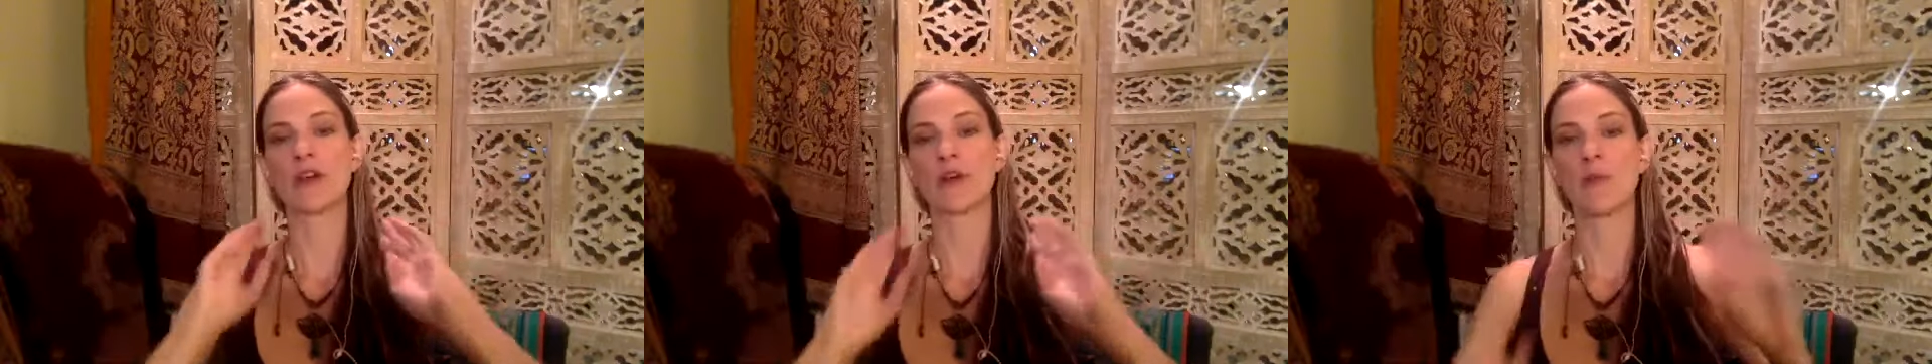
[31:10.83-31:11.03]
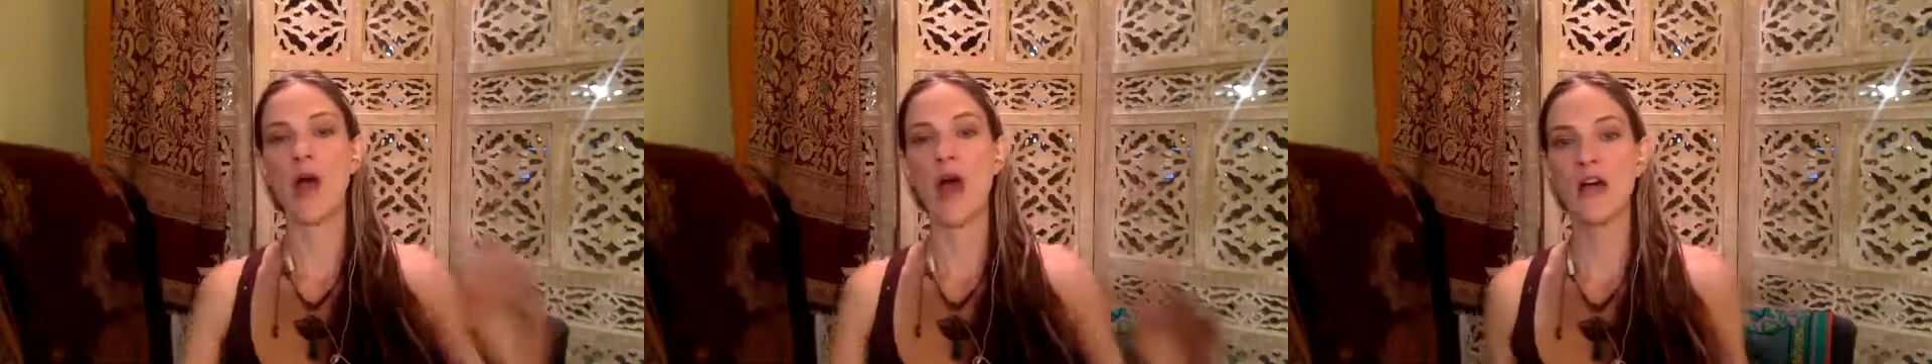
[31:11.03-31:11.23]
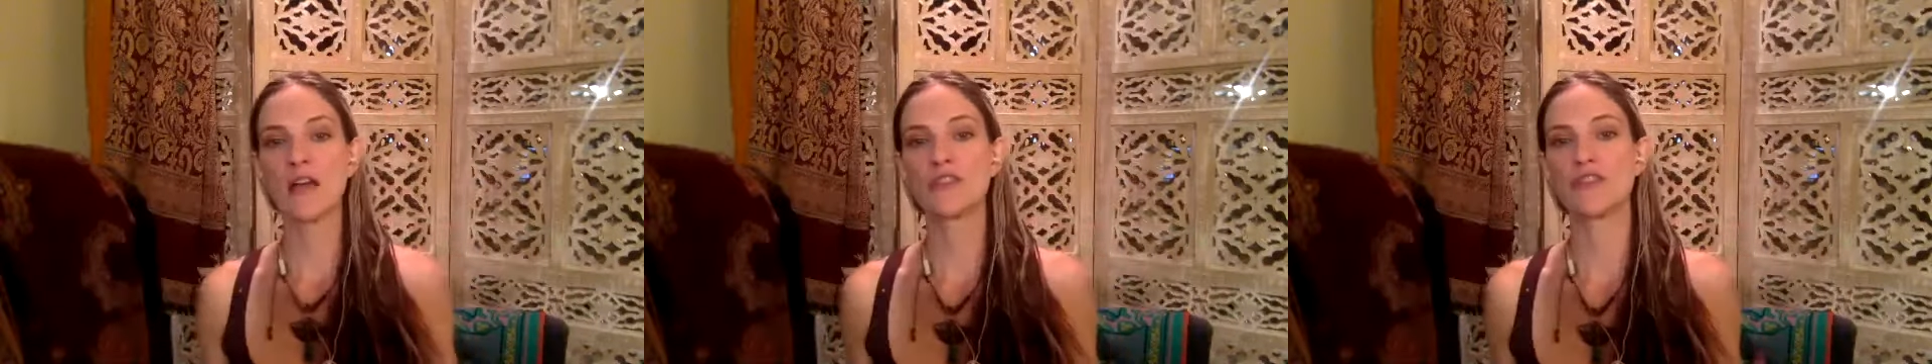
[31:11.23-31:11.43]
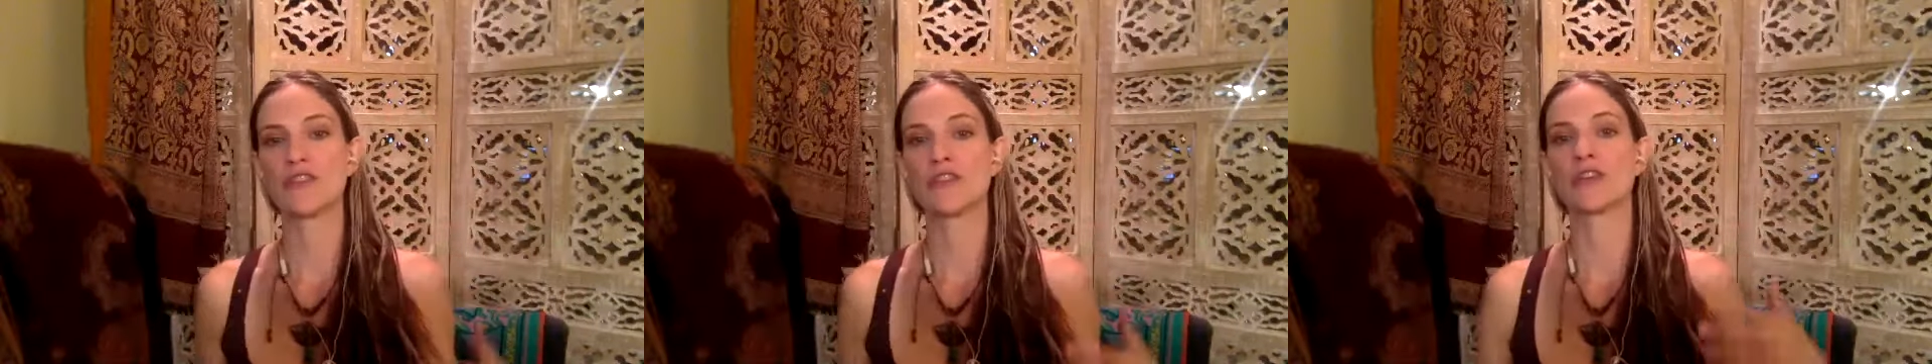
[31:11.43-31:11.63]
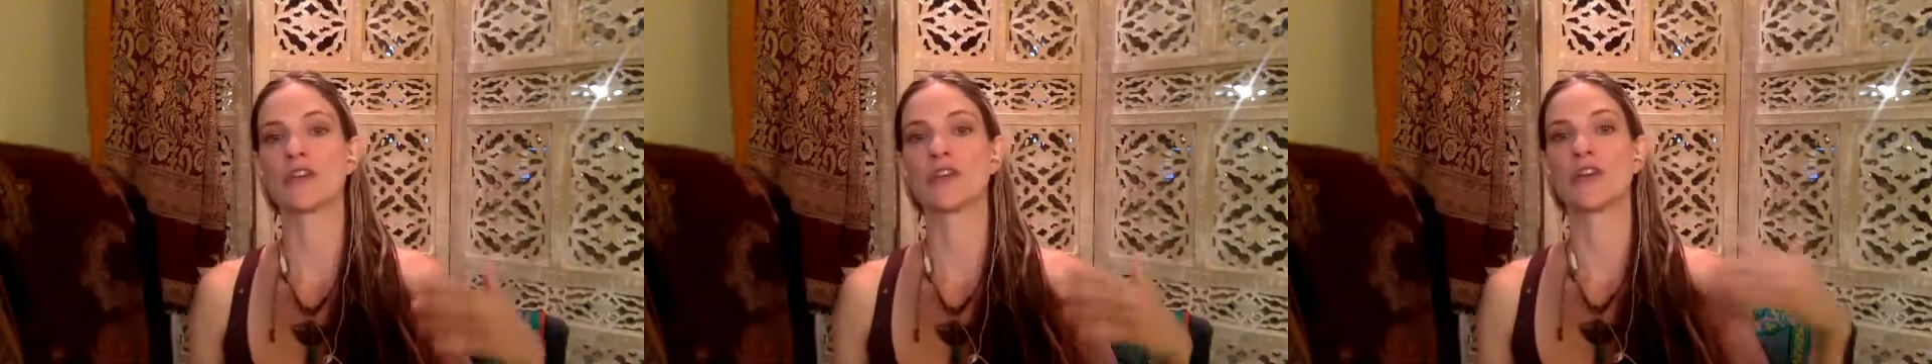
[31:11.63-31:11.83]
our
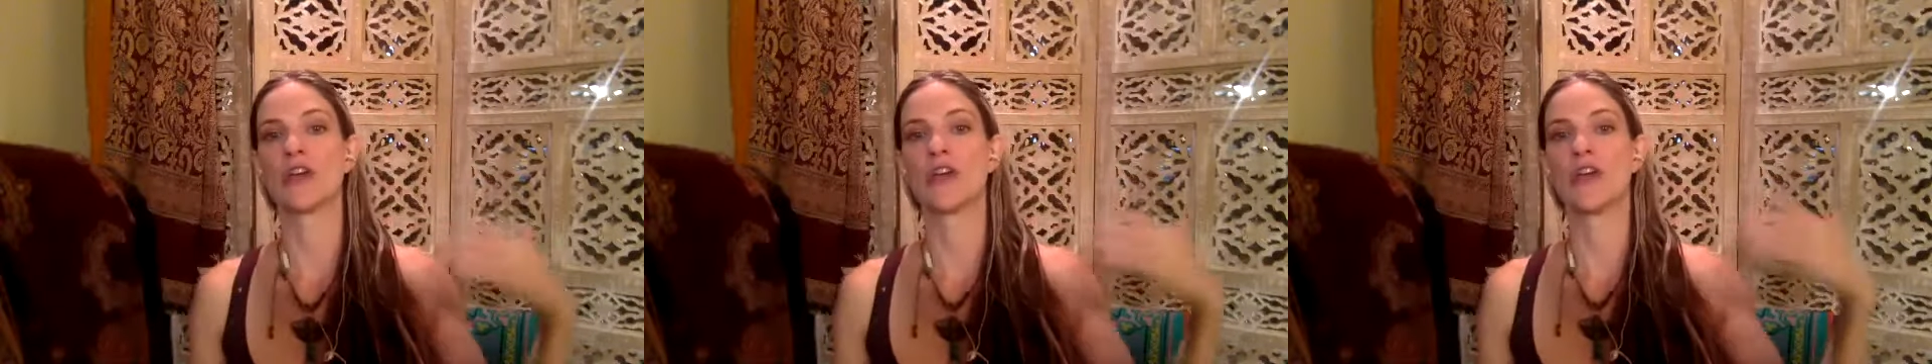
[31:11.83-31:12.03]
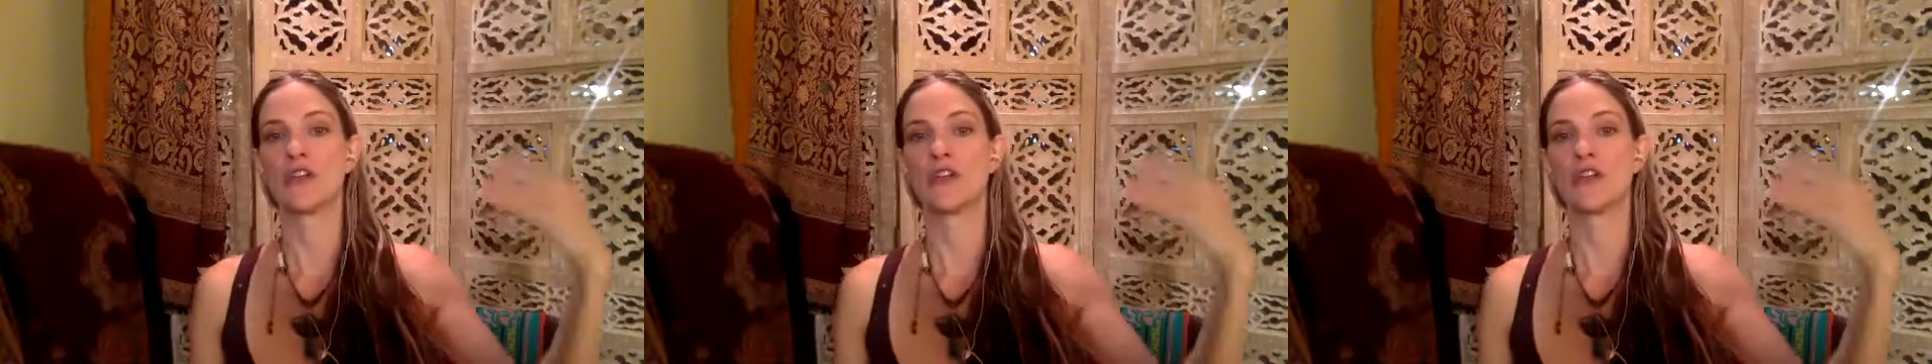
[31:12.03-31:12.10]
posture,